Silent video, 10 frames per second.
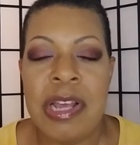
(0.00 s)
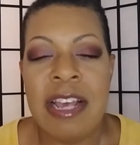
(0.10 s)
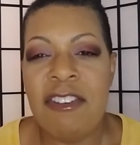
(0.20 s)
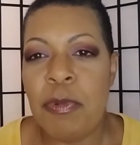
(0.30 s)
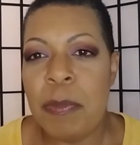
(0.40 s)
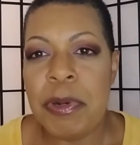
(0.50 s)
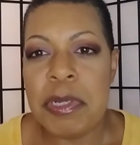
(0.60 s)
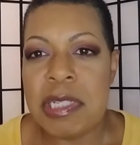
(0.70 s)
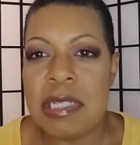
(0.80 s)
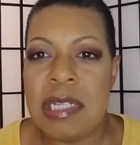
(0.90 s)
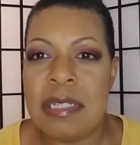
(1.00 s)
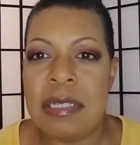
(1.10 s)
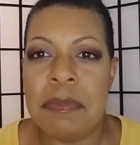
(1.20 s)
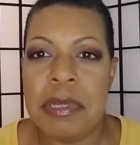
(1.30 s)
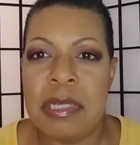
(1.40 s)
If one person says
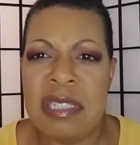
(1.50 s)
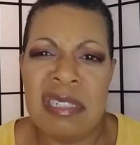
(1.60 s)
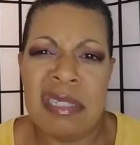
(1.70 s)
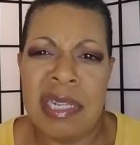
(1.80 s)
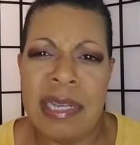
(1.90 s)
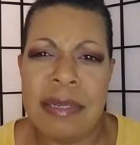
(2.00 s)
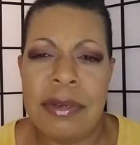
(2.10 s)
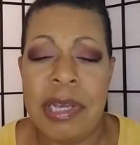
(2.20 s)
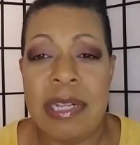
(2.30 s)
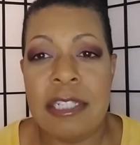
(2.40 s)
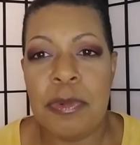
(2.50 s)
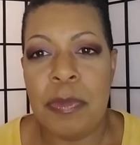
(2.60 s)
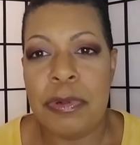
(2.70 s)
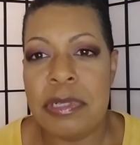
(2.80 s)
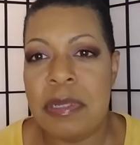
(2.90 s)
something, it's just like, okay, that's one
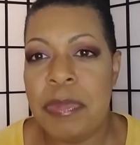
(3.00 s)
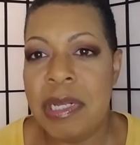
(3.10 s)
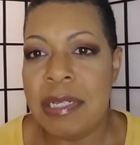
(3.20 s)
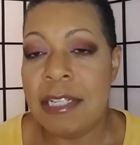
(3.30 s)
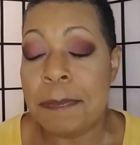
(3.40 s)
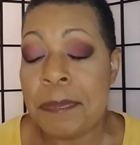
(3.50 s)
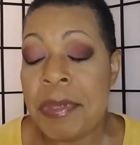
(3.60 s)
person's opinion.